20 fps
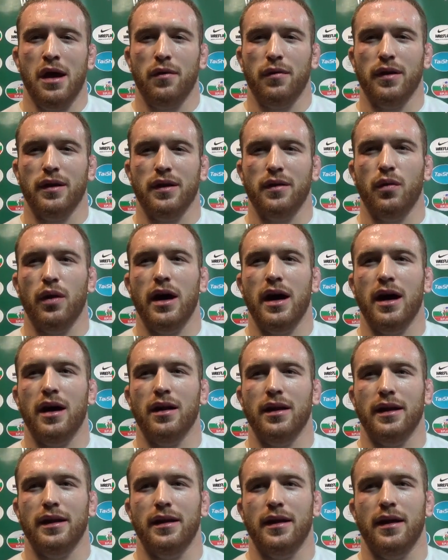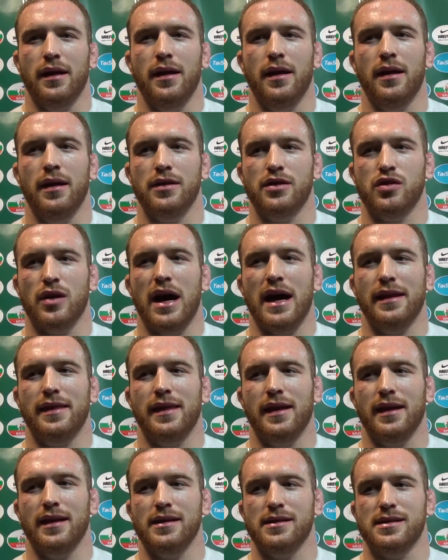really well and try
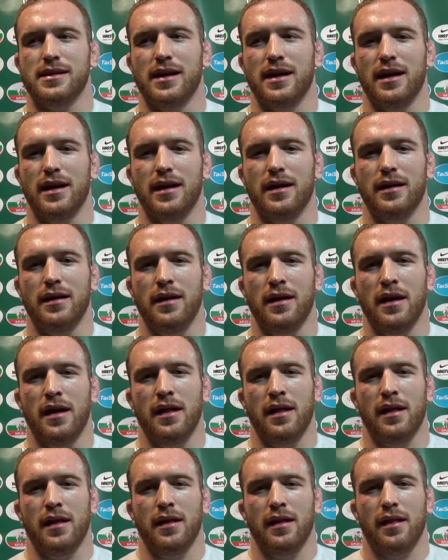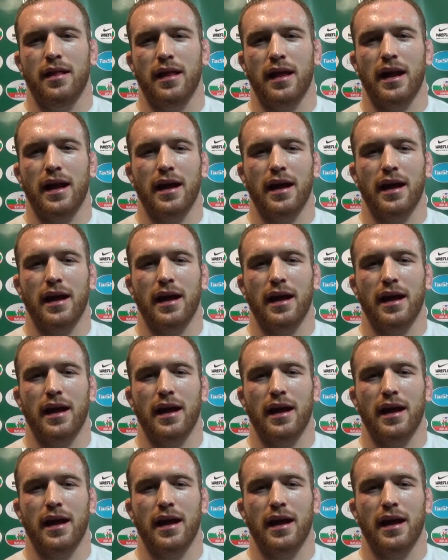things that